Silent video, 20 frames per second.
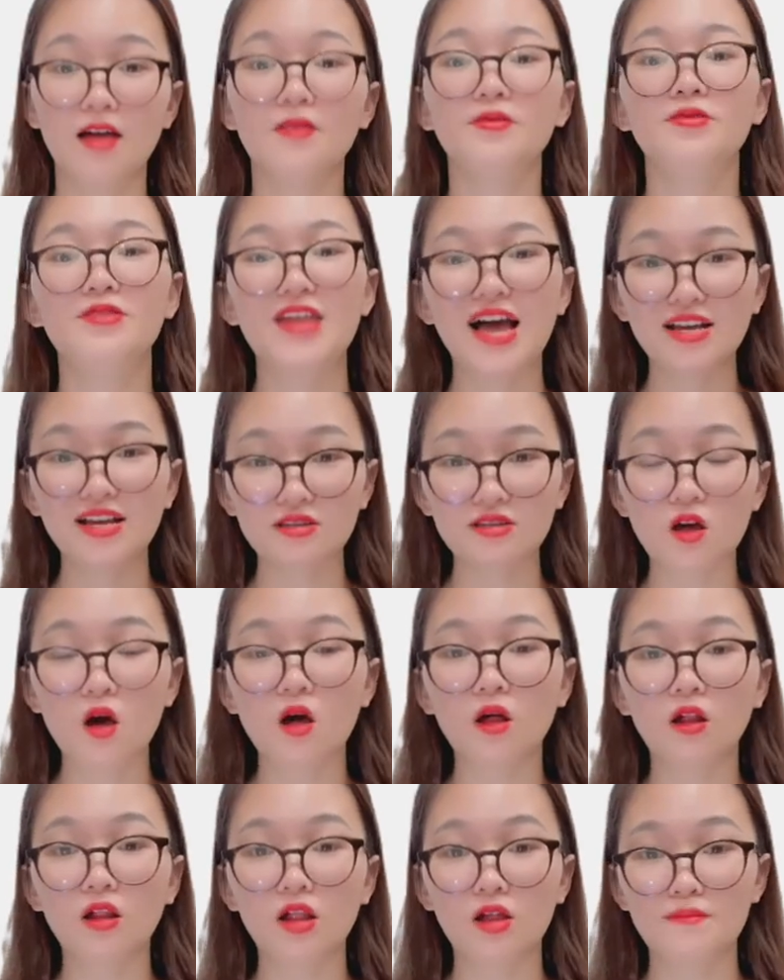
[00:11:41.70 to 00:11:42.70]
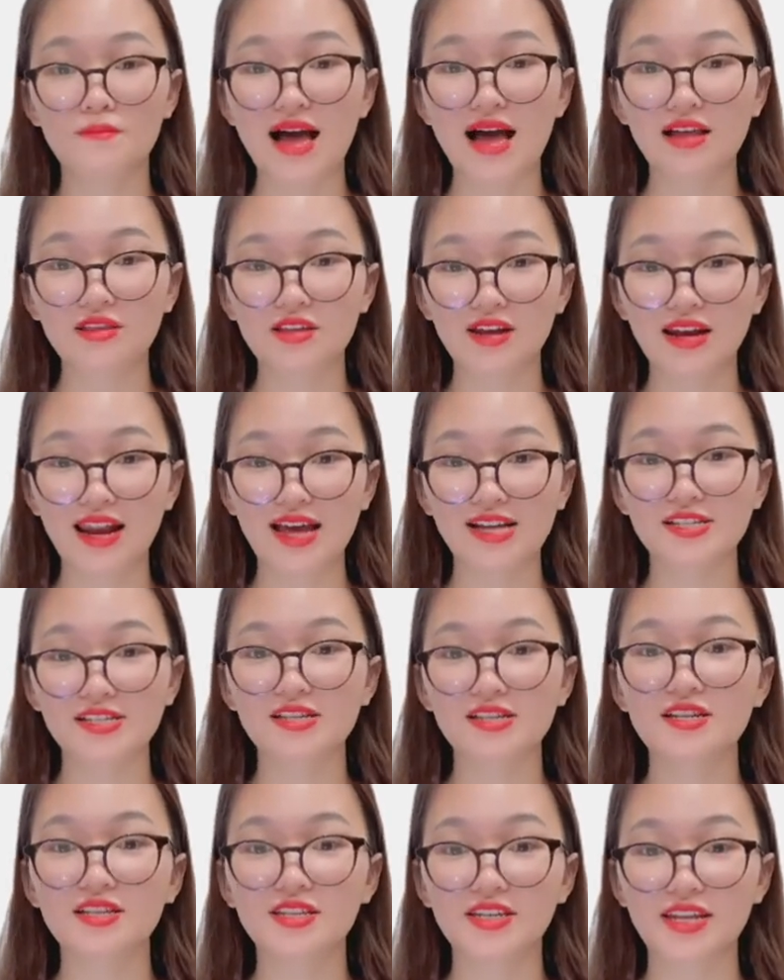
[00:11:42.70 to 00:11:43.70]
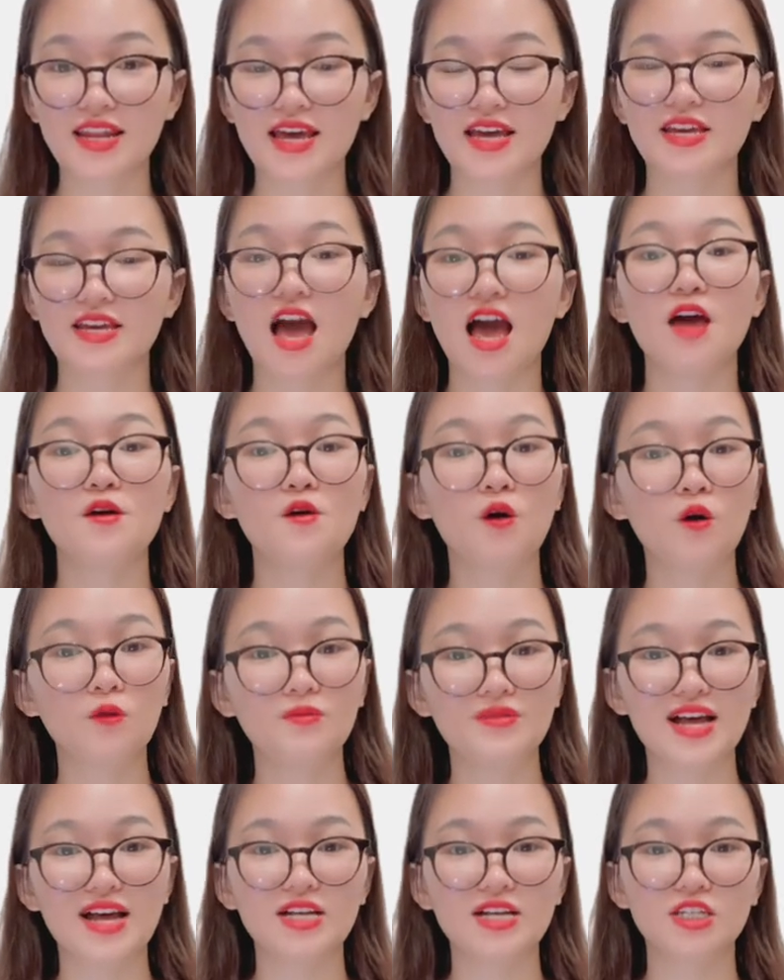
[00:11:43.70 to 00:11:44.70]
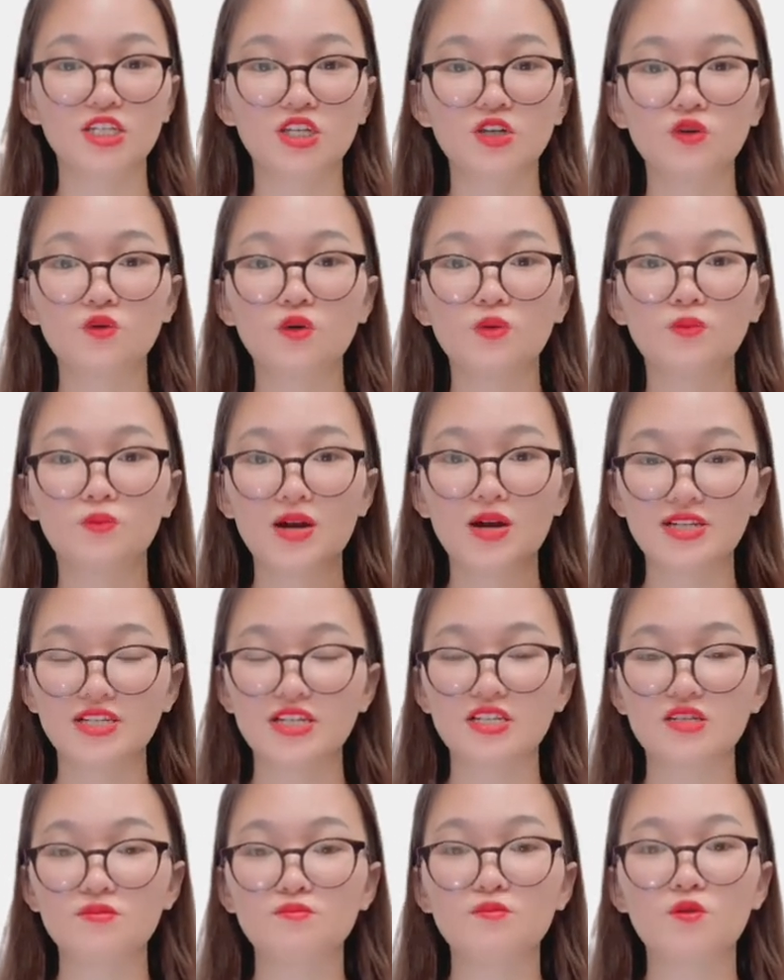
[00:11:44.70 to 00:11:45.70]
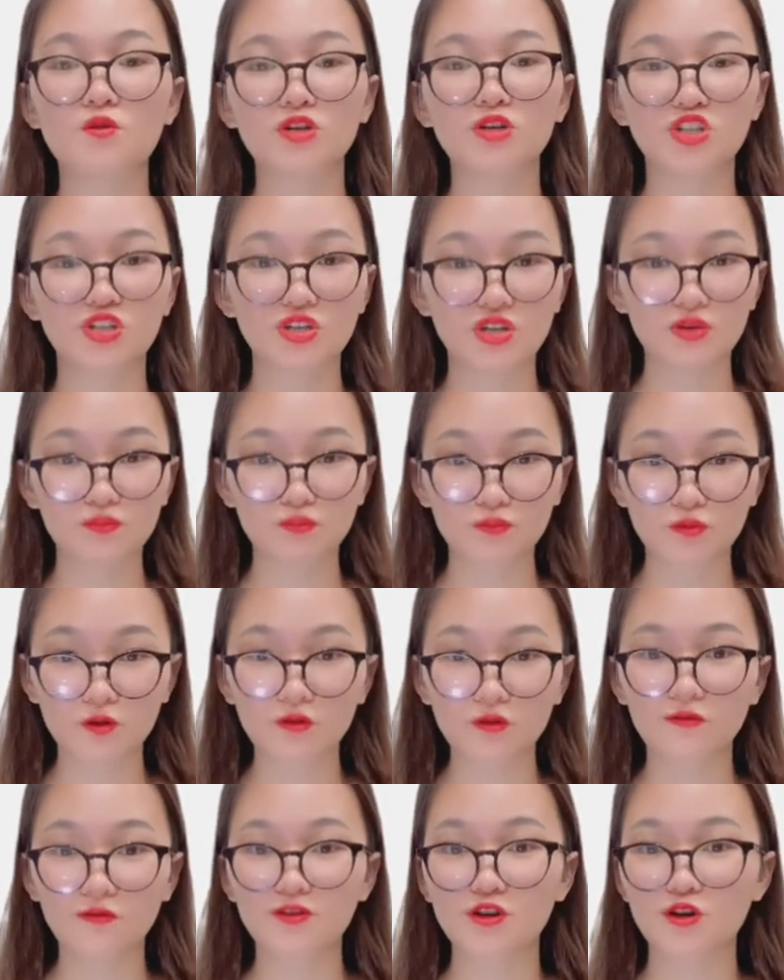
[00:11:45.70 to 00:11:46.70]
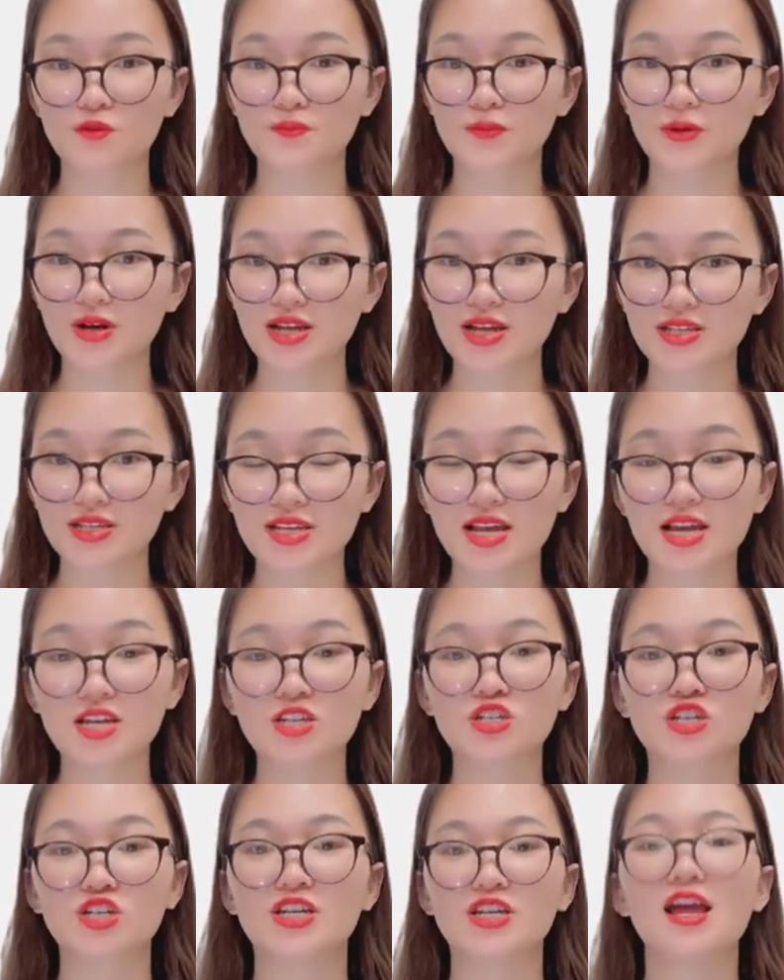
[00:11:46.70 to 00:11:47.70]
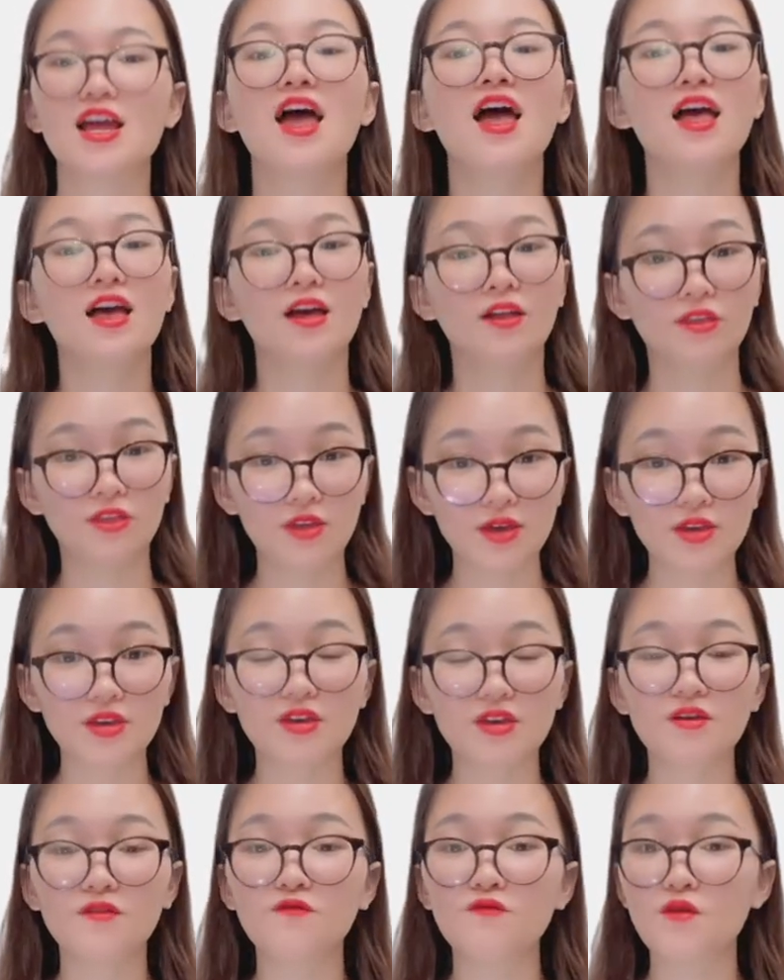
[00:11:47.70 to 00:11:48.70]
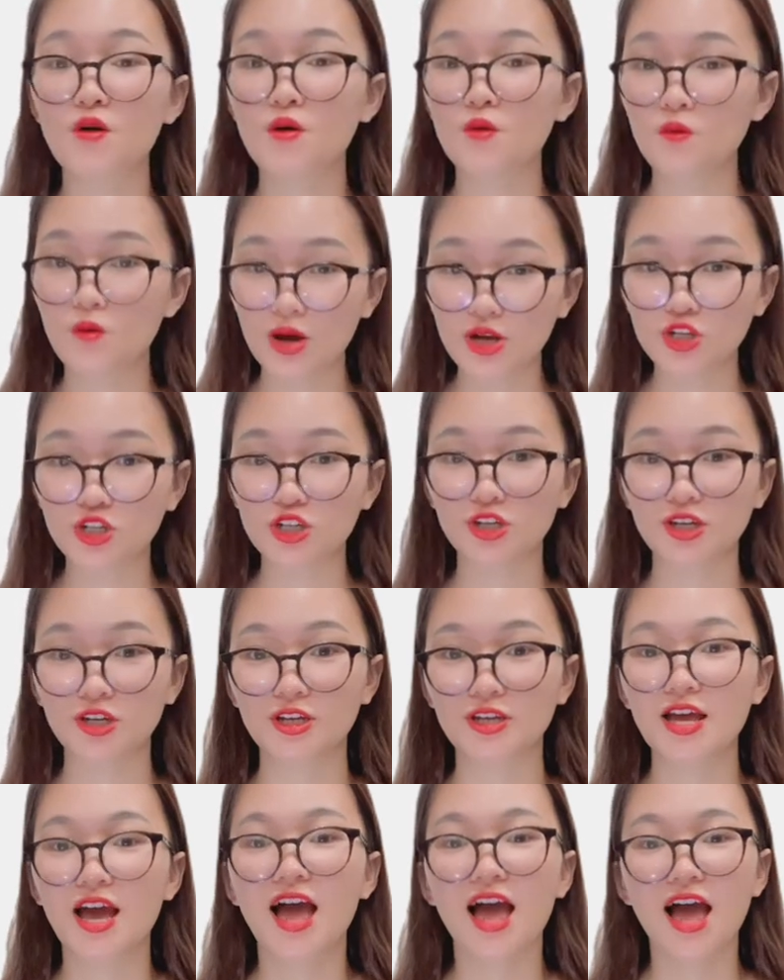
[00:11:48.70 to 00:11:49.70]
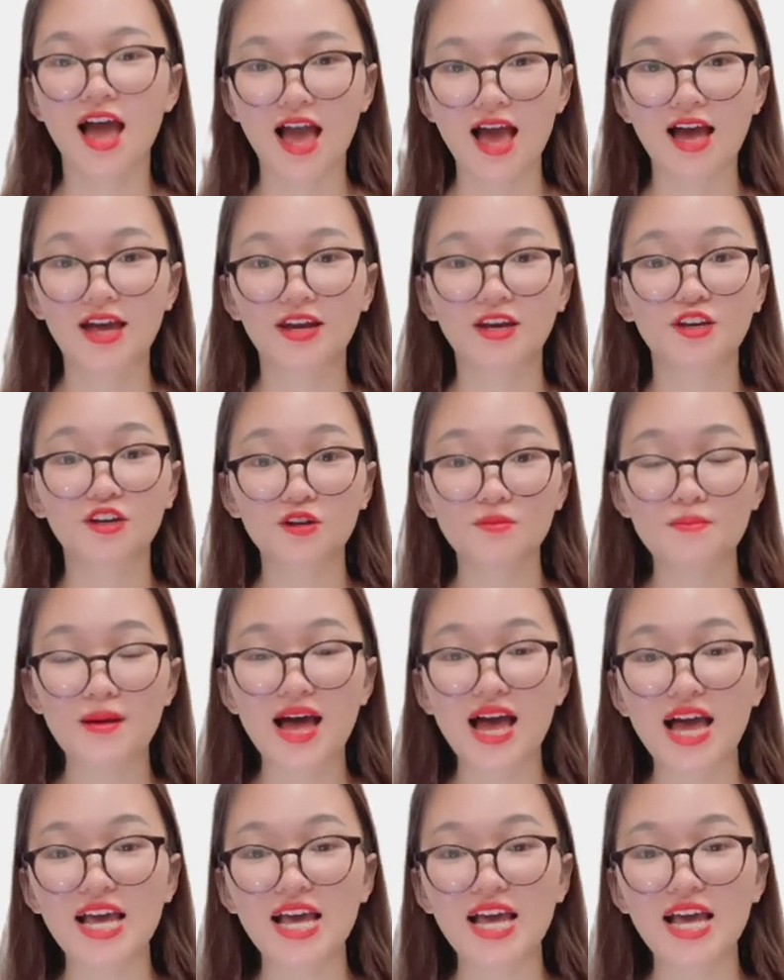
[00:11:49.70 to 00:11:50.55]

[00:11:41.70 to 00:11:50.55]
That's all about the lesson today. I hope that you will practice more to improve your pronunciation. Thank you for watching and goodbye.